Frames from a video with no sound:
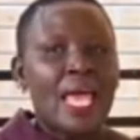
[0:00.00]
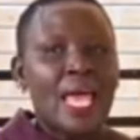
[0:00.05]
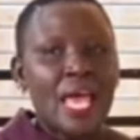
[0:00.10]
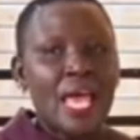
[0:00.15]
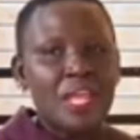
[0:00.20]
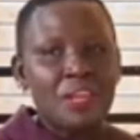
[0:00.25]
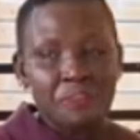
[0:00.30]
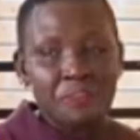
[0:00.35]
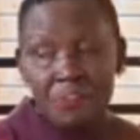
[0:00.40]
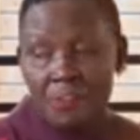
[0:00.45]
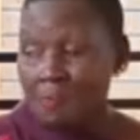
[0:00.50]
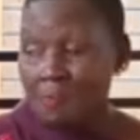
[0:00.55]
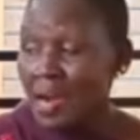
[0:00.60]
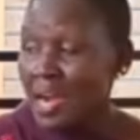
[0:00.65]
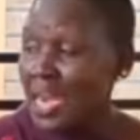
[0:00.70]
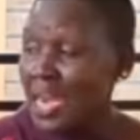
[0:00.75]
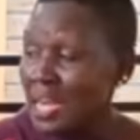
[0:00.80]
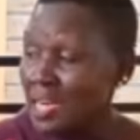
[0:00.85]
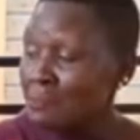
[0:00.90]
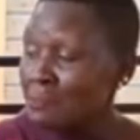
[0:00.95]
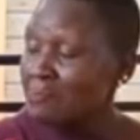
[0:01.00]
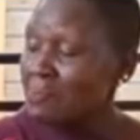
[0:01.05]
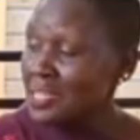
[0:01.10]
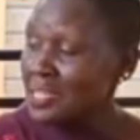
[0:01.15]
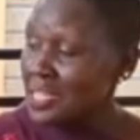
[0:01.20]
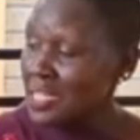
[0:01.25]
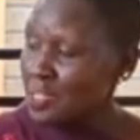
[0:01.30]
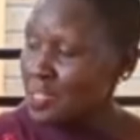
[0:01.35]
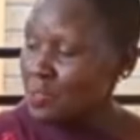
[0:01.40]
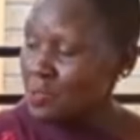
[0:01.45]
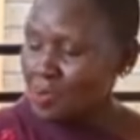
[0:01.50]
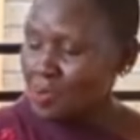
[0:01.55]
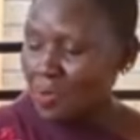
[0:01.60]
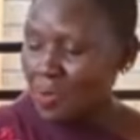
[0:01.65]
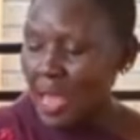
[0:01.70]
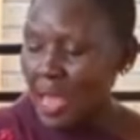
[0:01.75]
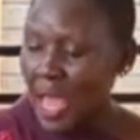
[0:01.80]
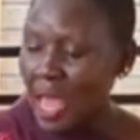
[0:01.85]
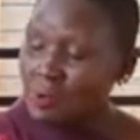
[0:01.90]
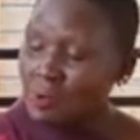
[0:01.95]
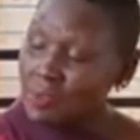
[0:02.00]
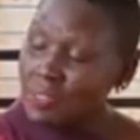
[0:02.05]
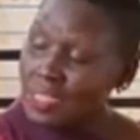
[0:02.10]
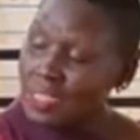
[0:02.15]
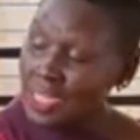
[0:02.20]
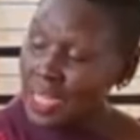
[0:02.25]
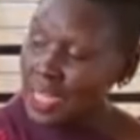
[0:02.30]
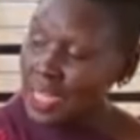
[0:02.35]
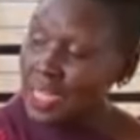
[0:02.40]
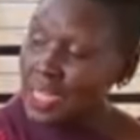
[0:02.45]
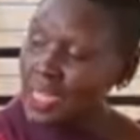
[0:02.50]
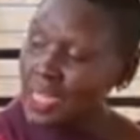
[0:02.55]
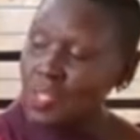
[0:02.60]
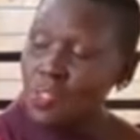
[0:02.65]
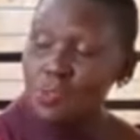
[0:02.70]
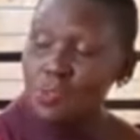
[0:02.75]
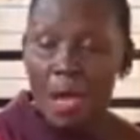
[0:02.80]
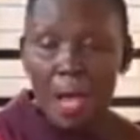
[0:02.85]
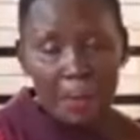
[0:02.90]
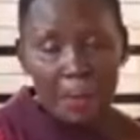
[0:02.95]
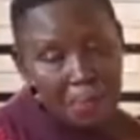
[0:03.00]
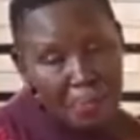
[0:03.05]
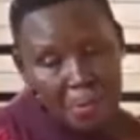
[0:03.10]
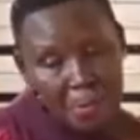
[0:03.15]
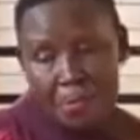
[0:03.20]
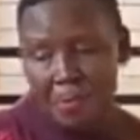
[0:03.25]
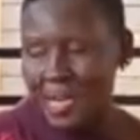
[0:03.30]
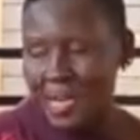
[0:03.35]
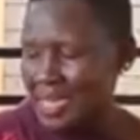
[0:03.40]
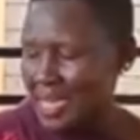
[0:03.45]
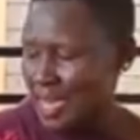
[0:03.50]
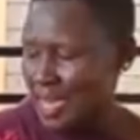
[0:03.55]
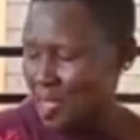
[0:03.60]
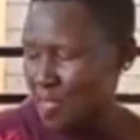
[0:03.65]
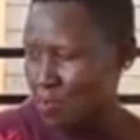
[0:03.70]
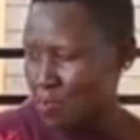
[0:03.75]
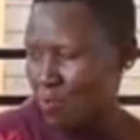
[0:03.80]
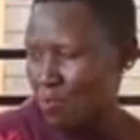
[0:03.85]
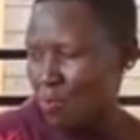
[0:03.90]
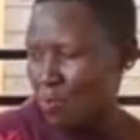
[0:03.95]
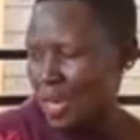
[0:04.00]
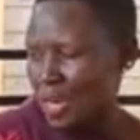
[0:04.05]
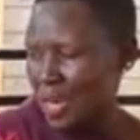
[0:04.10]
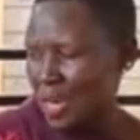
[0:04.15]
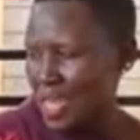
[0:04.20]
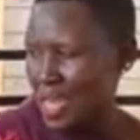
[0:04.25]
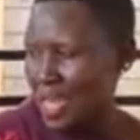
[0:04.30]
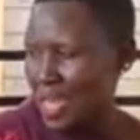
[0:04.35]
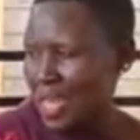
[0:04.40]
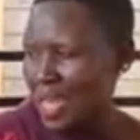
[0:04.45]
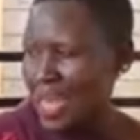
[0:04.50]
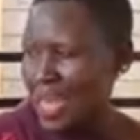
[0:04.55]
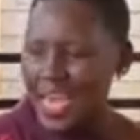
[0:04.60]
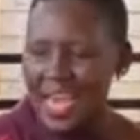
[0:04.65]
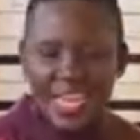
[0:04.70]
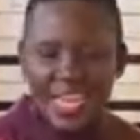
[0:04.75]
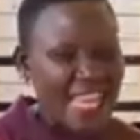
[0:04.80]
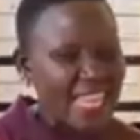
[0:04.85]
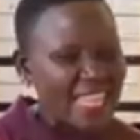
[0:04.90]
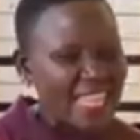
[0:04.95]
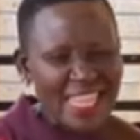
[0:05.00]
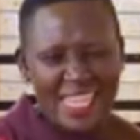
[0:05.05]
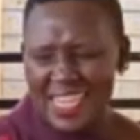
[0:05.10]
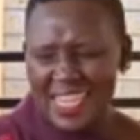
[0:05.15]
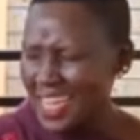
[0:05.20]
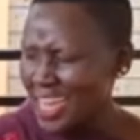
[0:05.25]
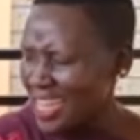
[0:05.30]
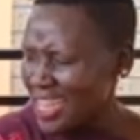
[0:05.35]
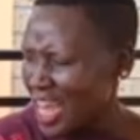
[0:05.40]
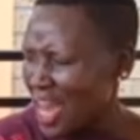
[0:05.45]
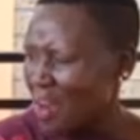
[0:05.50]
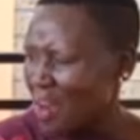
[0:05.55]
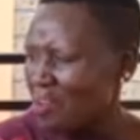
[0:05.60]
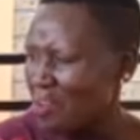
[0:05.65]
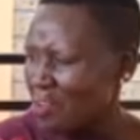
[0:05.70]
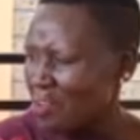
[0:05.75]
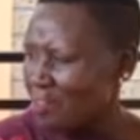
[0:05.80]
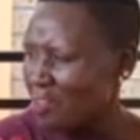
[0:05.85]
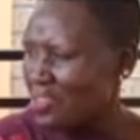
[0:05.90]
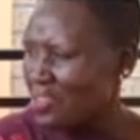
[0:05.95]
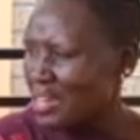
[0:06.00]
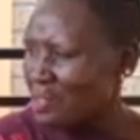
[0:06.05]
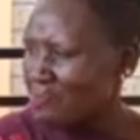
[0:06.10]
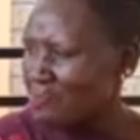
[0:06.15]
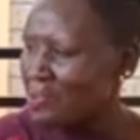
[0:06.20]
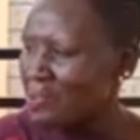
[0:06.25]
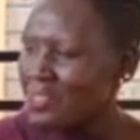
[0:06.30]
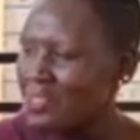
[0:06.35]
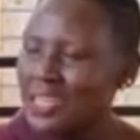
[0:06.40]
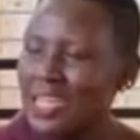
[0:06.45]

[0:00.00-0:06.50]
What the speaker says: And from a girls' boarding school, I was taken to a pure day school. And I still thank God for that because